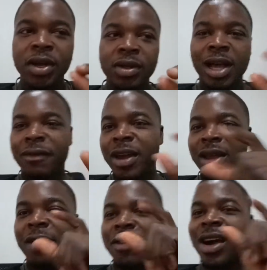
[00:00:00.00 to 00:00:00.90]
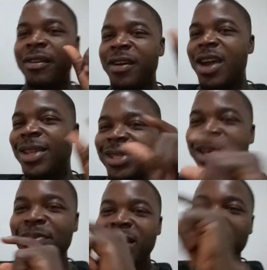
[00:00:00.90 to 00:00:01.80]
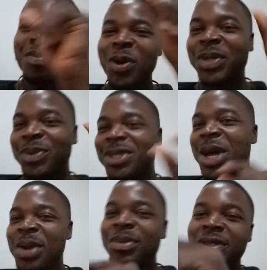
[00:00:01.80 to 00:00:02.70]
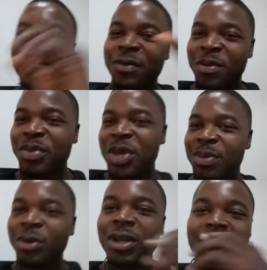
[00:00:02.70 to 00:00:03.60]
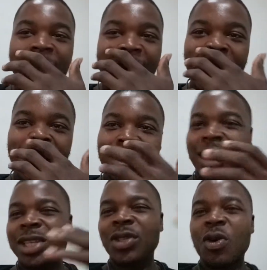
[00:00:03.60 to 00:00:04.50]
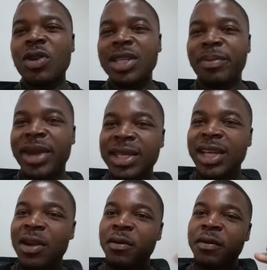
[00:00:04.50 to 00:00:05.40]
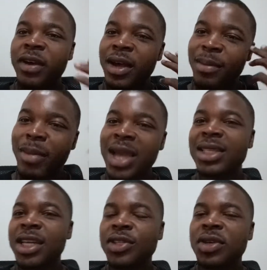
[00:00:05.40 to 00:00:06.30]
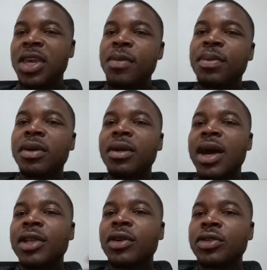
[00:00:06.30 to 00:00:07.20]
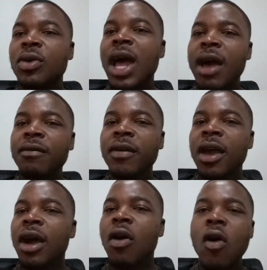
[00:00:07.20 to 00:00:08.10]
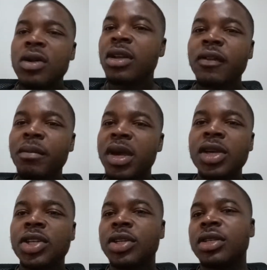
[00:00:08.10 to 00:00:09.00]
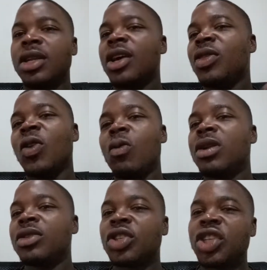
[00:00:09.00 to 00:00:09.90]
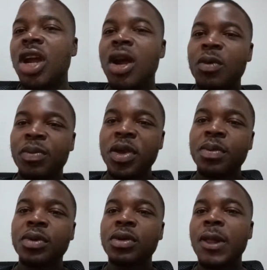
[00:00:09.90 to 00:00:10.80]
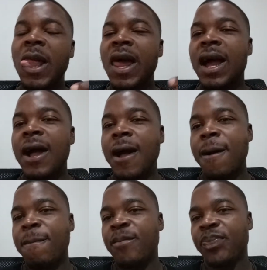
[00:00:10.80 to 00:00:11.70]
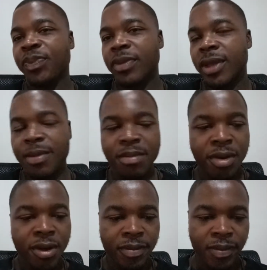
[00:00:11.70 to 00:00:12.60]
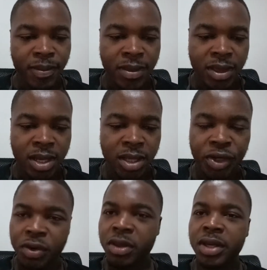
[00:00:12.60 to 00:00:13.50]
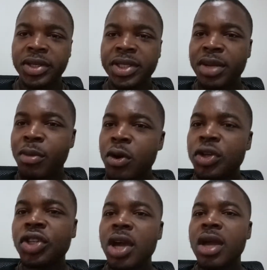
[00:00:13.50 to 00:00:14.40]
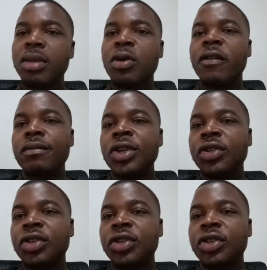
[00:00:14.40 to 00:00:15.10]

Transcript: I've heard these statements multiple times from people, and I think it's not really the best kind of mindset to keep, or to have, holding information, not willing to share out with people. But the truth is, the more you share, the more information you